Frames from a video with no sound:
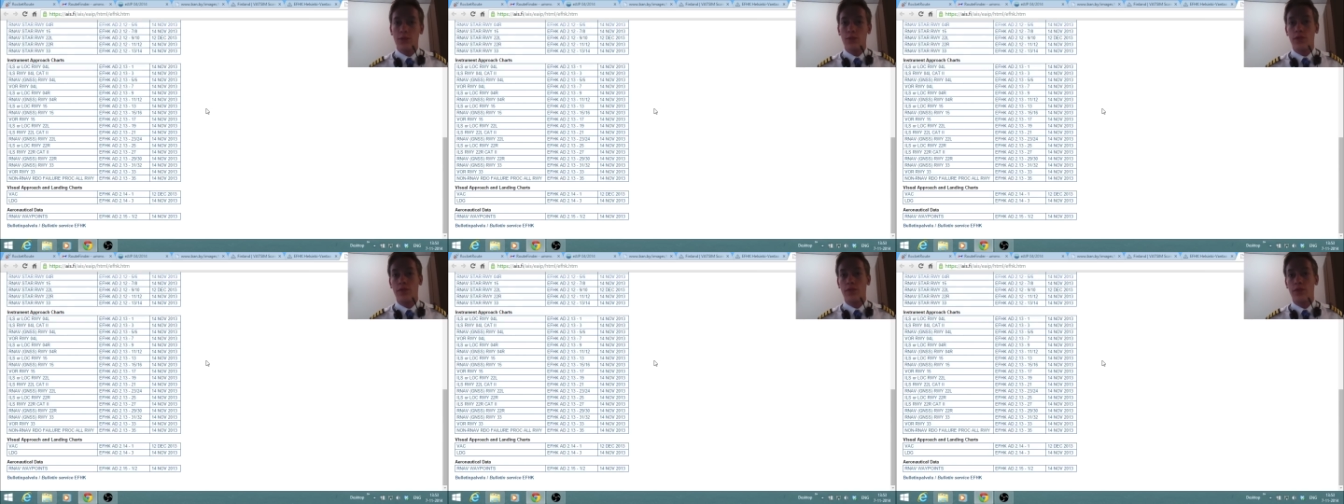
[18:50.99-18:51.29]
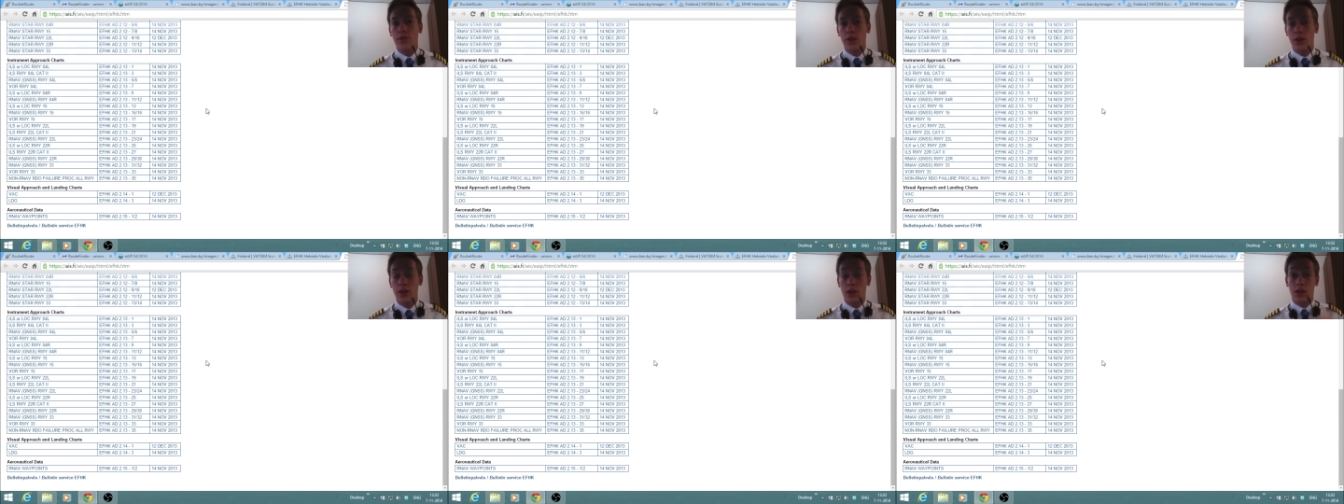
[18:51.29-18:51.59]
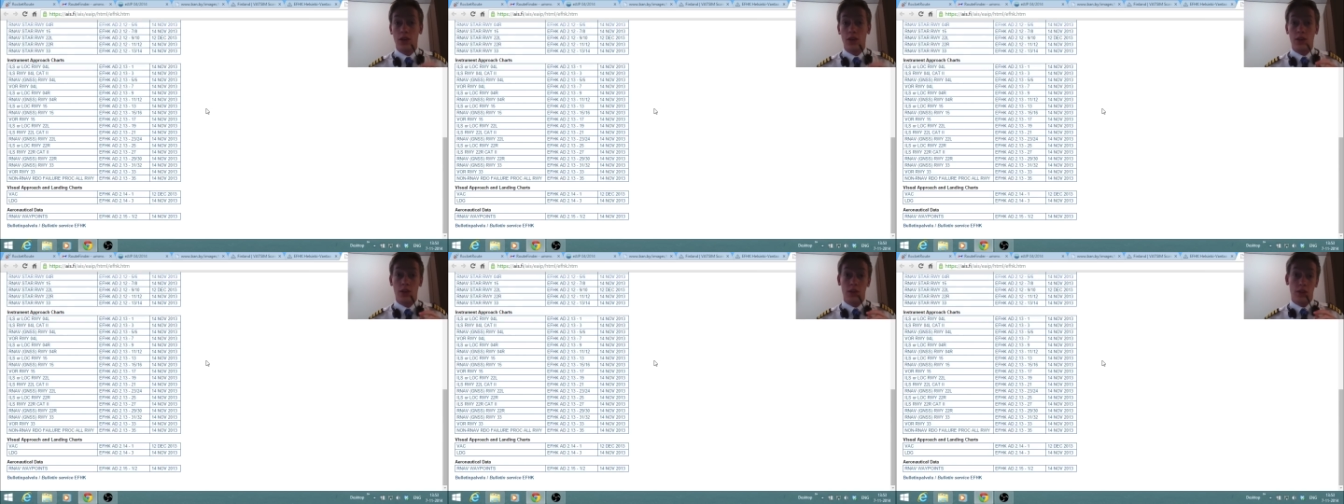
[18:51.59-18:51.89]
We've
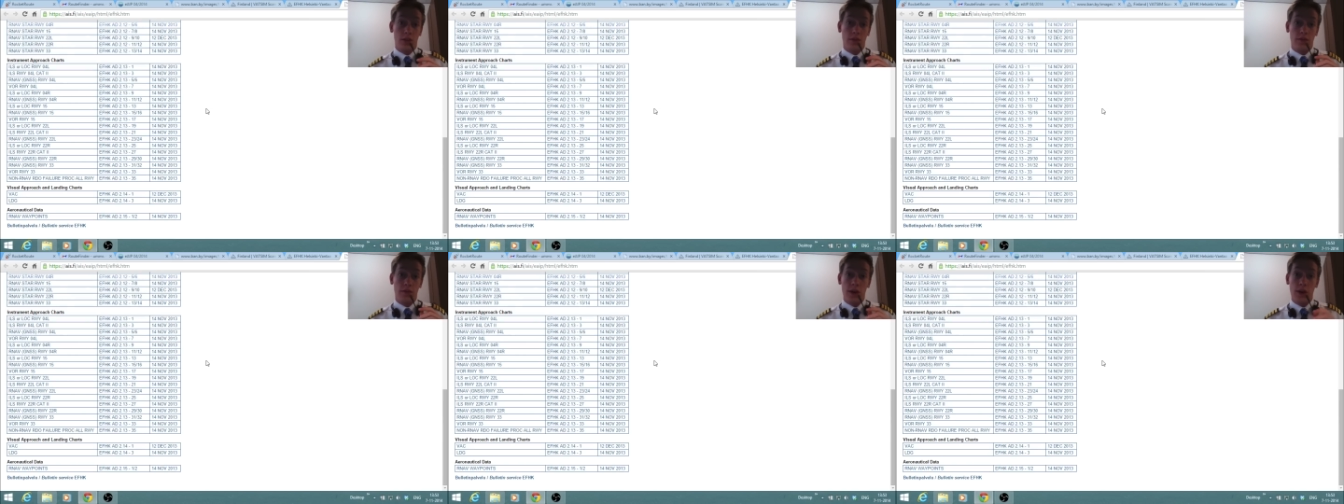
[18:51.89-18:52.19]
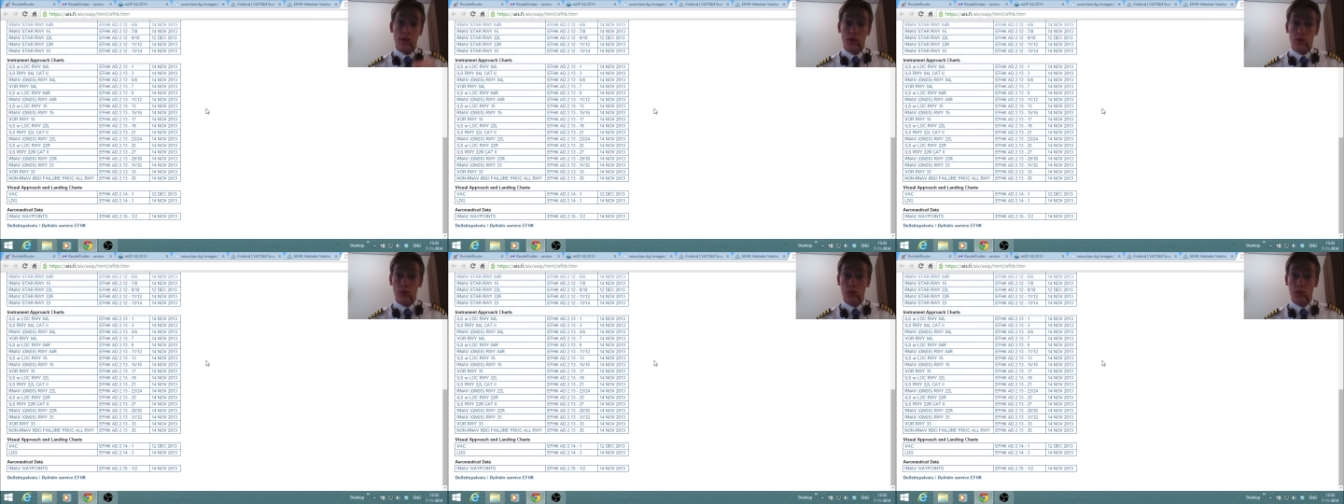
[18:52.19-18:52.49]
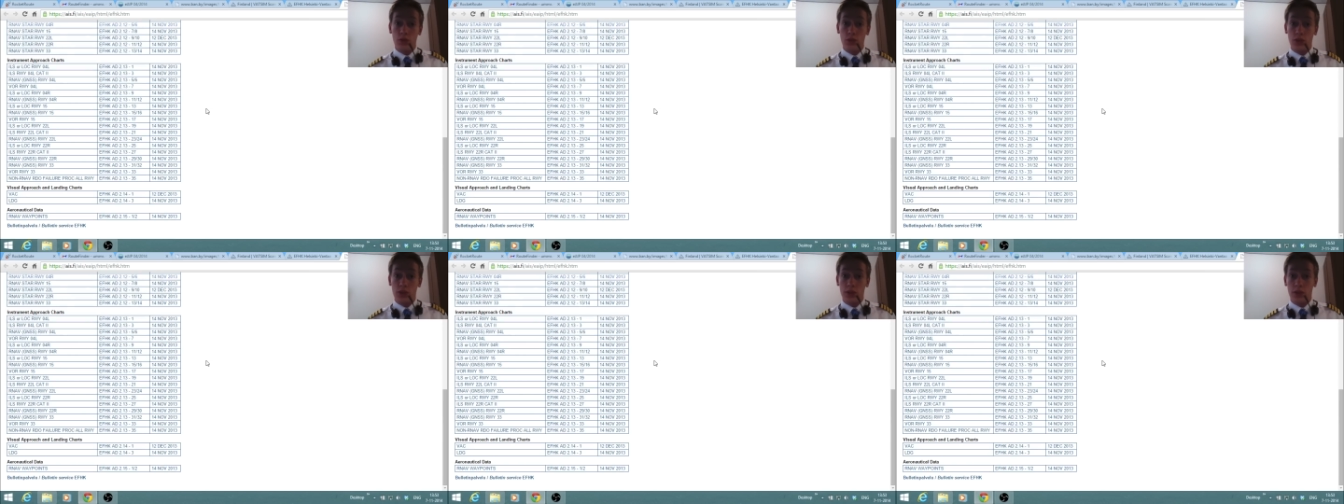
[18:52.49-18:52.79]
found the
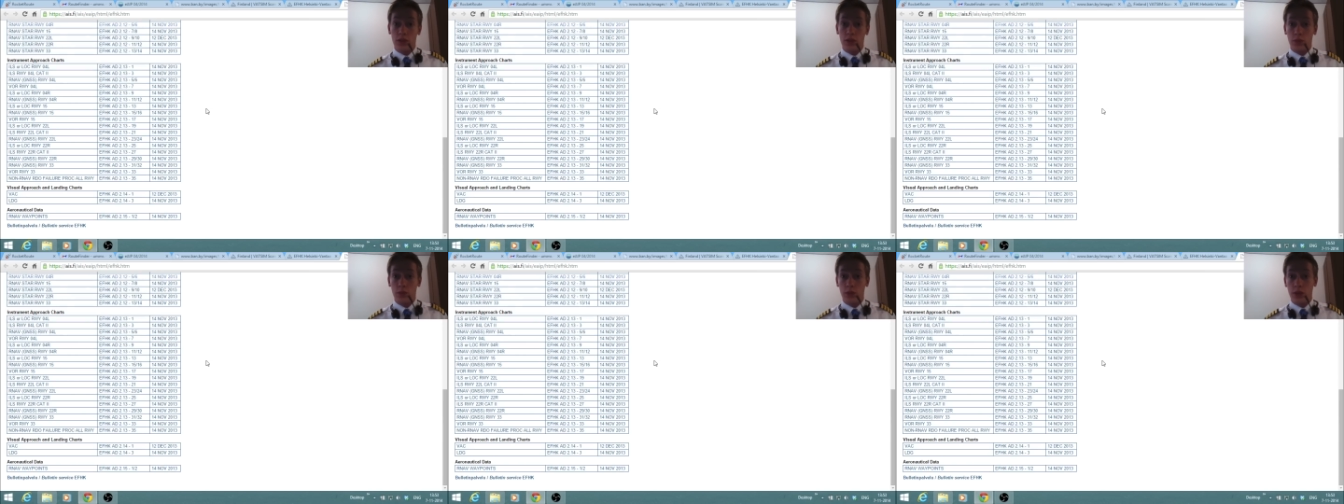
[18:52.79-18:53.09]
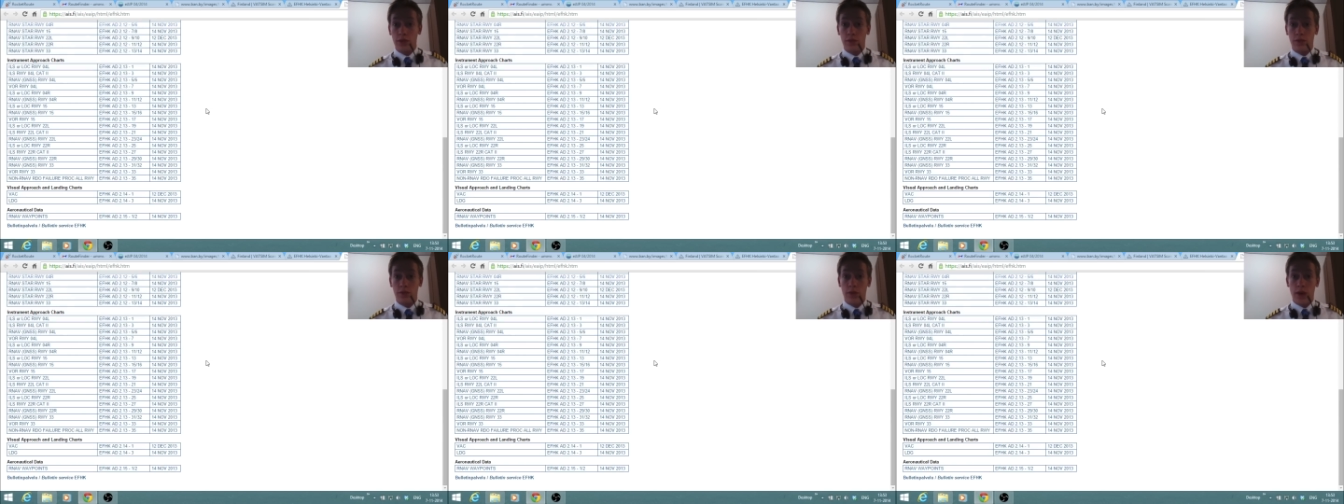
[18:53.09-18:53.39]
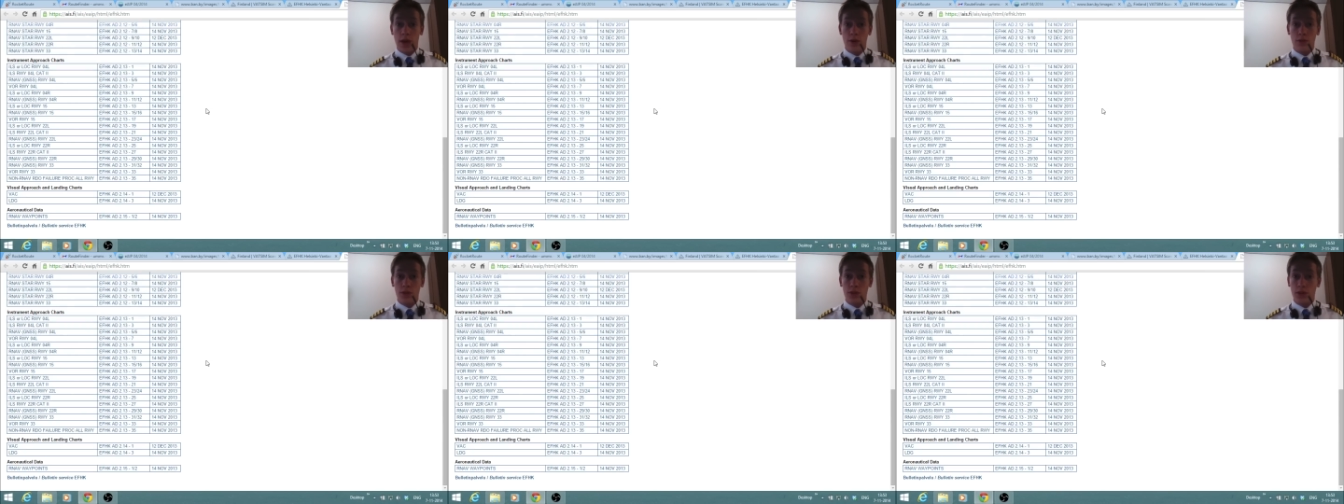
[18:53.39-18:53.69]
route, we've
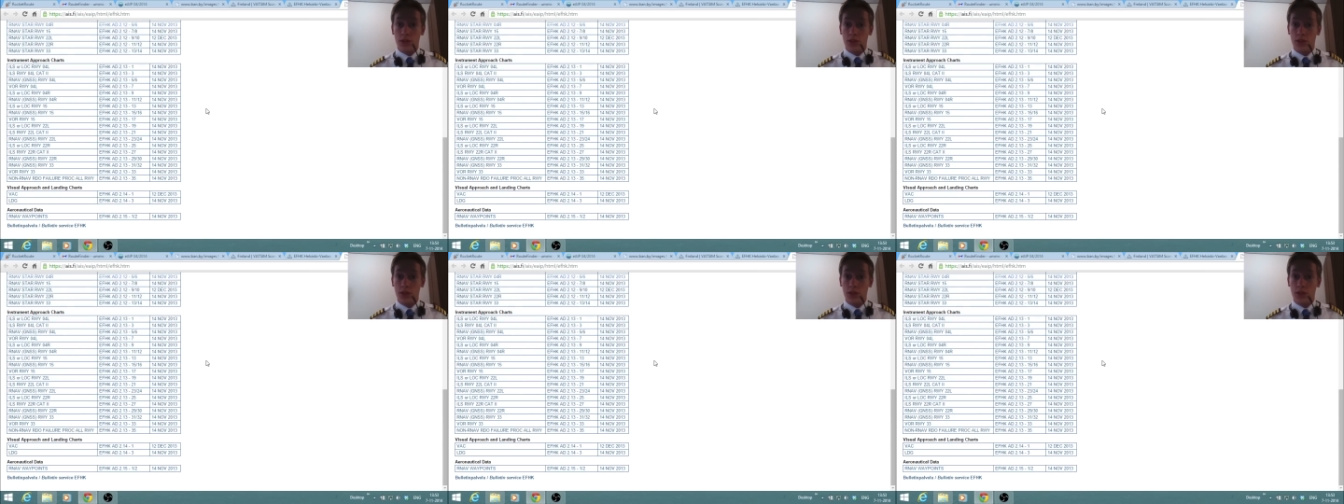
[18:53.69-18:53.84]
found the